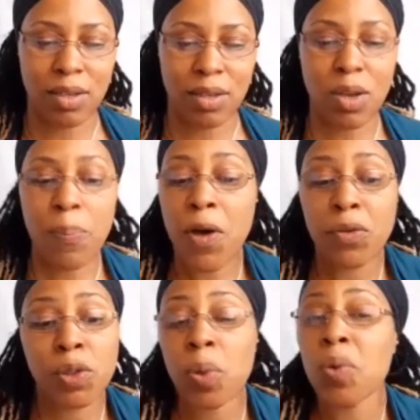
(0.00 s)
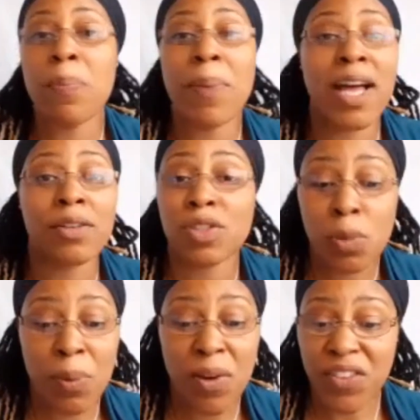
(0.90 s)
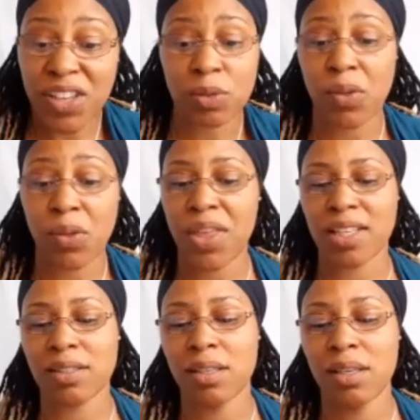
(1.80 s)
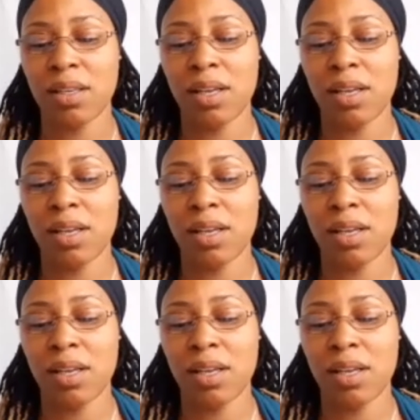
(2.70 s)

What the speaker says: You both talk about superficial things,